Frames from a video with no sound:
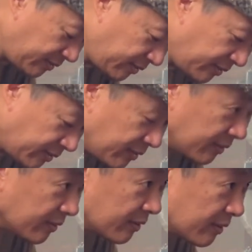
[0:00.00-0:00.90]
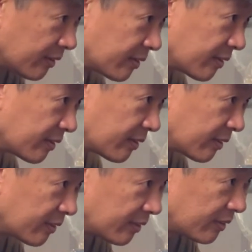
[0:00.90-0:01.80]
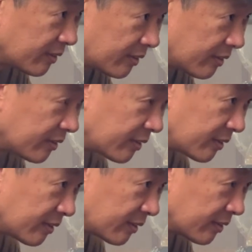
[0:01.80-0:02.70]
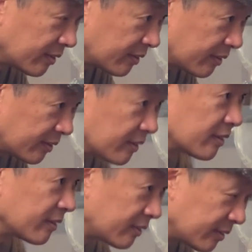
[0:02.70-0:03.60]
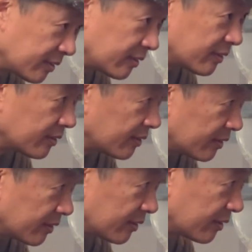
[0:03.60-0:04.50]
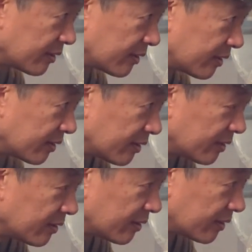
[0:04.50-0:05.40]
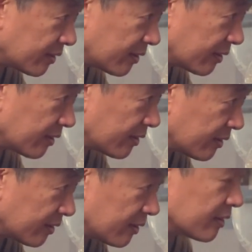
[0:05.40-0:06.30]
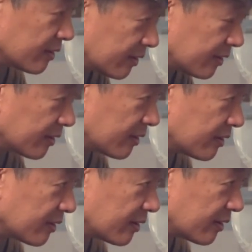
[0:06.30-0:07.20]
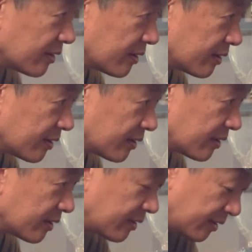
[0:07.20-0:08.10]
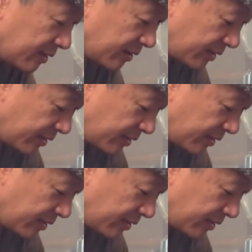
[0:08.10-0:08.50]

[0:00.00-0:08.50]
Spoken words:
Now, just in case you just want to close that gap, it's a little bit windy, and you just want to have like this momentary boost in speed, keep on pedaling, and then